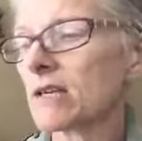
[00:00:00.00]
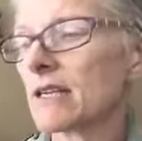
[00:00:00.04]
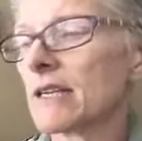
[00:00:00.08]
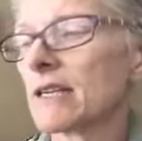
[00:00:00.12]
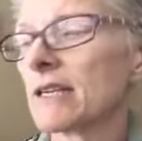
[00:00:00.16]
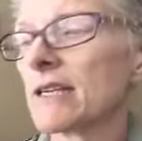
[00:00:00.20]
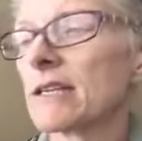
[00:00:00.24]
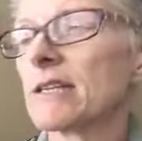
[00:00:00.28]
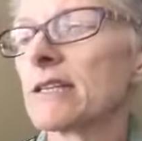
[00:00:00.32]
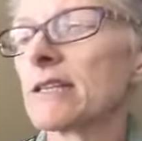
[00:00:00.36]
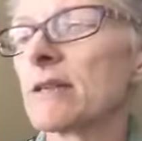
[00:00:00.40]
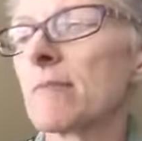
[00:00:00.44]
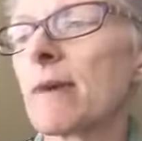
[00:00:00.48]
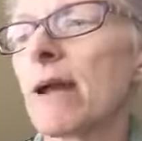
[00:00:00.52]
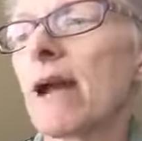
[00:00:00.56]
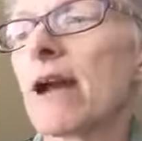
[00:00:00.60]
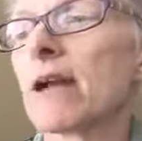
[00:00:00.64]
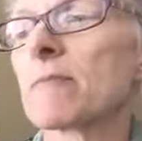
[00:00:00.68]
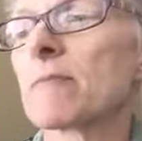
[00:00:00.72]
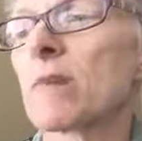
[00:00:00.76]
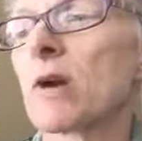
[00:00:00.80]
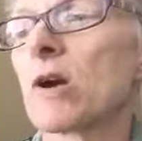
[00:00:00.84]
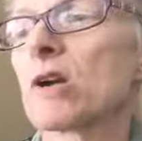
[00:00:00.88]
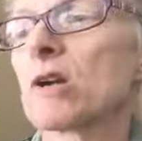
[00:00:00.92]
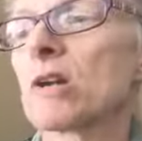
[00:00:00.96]
in the
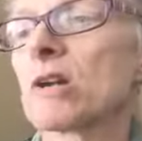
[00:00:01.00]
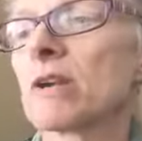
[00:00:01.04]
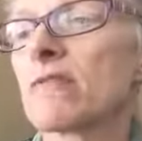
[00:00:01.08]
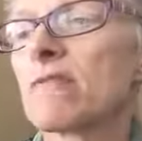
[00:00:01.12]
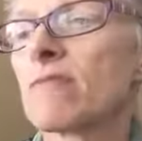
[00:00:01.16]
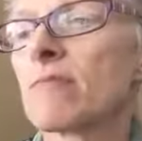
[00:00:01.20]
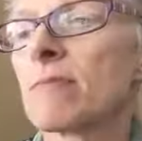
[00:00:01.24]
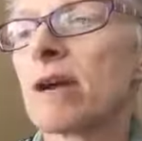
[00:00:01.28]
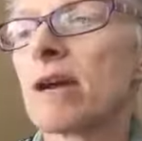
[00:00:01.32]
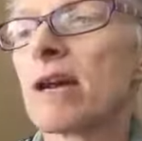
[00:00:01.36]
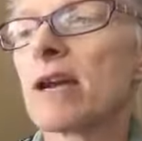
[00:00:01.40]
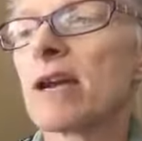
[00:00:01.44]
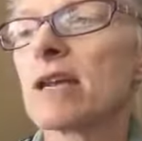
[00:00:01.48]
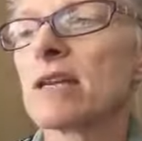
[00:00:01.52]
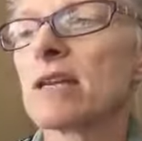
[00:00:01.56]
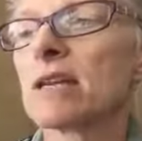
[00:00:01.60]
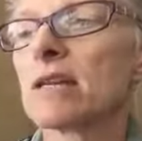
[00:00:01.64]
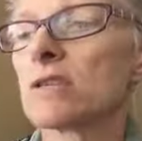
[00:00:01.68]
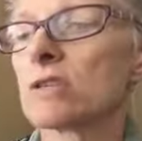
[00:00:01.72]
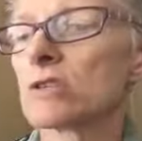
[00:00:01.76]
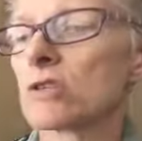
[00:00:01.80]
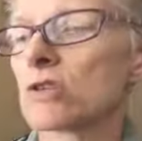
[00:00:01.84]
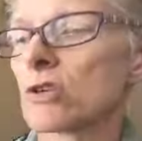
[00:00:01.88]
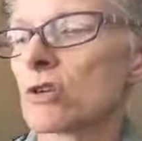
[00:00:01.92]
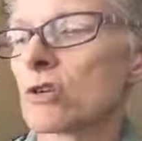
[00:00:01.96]
back part of
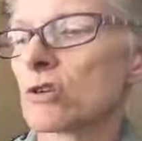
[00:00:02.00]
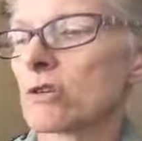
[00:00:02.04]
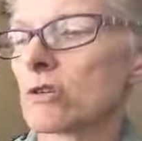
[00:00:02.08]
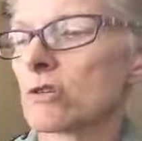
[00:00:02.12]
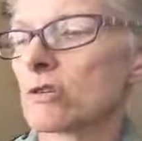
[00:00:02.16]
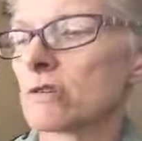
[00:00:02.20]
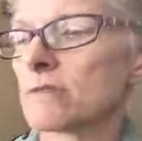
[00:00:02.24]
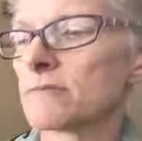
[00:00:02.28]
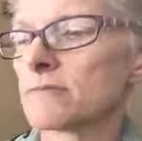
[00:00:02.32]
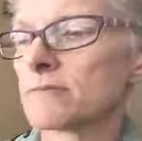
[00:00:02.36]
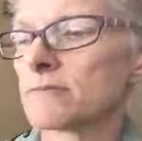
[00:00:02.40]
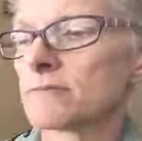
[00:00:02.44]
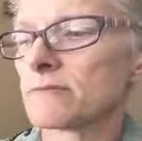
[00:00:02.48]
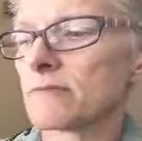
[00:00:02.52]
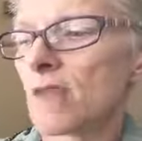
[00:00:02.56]
my journal,